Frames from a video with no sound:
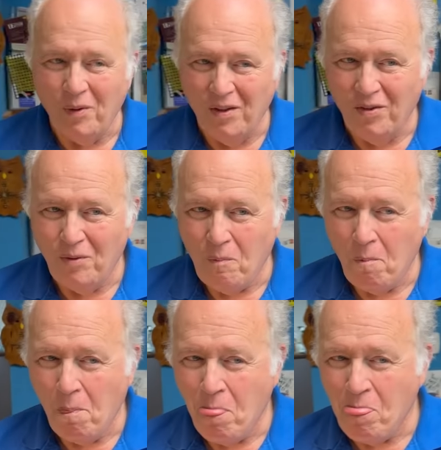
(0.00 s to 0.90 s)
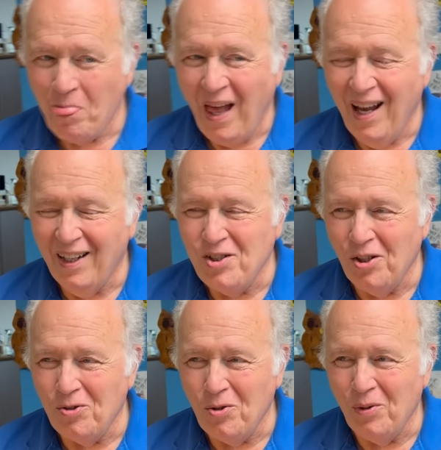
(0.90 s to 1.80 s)
is, and I
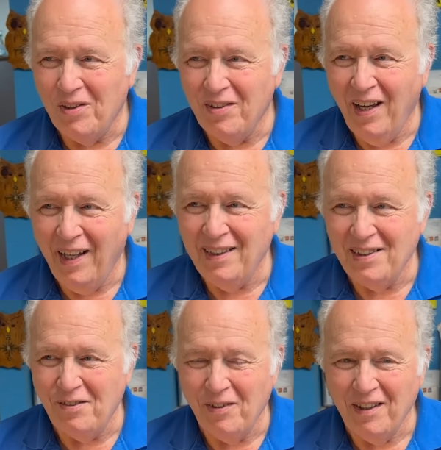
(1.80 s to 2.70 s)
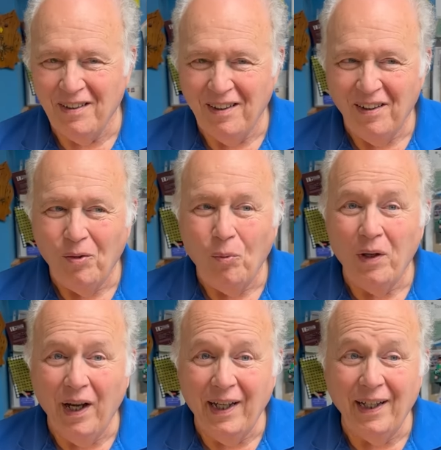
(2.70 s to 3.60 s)
showed you a taste of it.
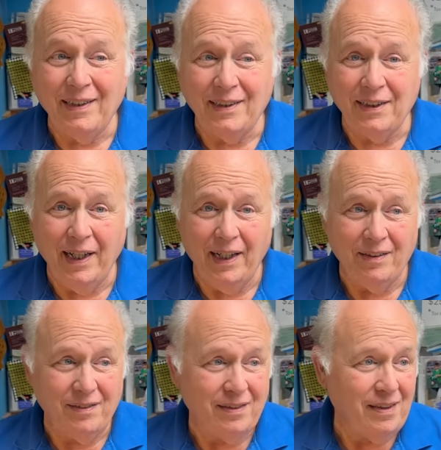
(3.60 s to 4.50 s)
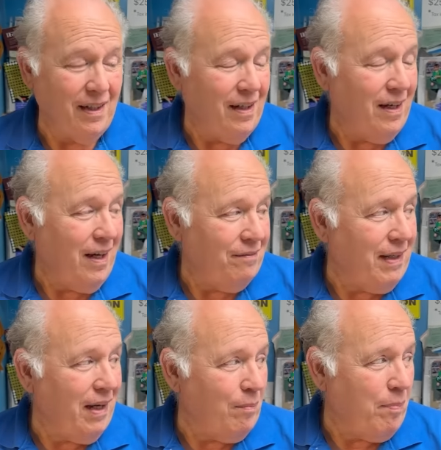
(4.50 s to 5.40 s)
When I get the chance, I've
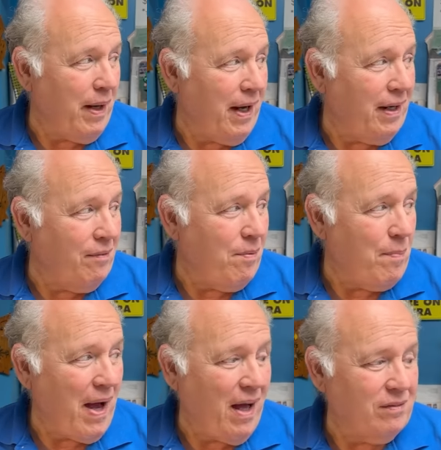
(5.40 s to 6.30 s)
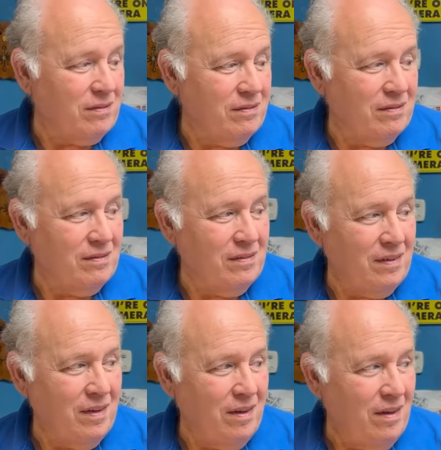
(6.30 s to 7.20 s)
got a bag of about
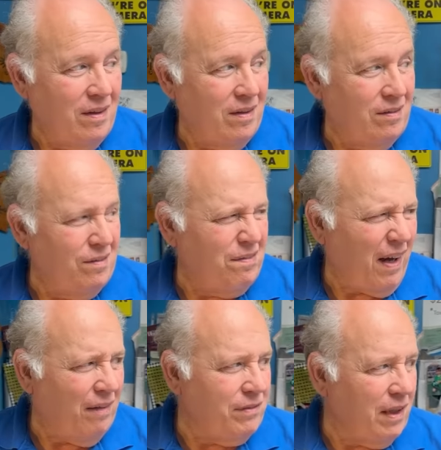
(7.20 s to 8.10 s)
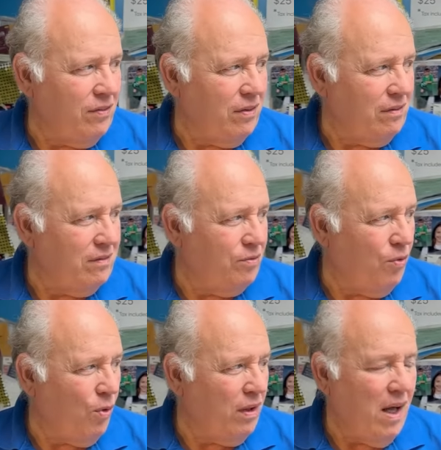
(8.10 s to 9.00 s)
five dozen,
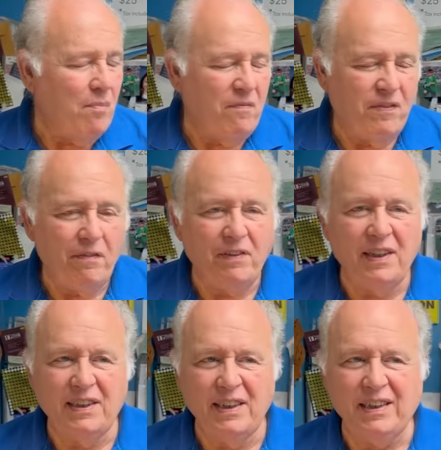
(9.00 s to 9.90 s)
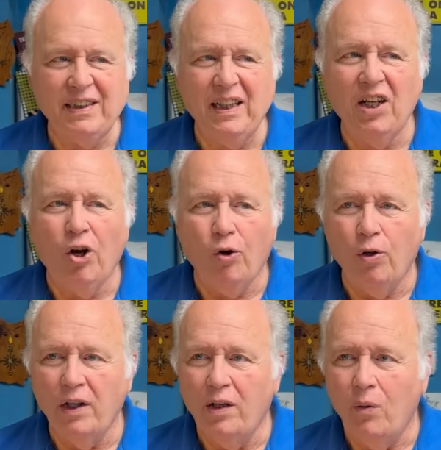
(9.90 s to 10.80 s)
four, 50, 60
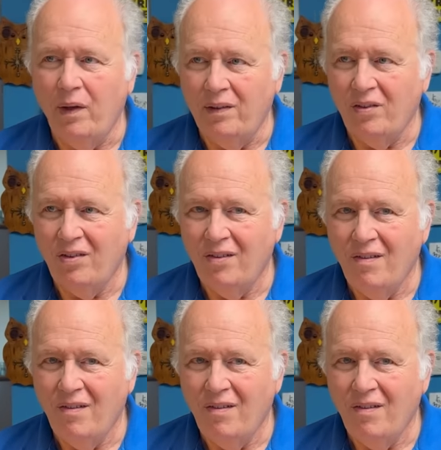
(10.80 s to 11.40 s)
early coins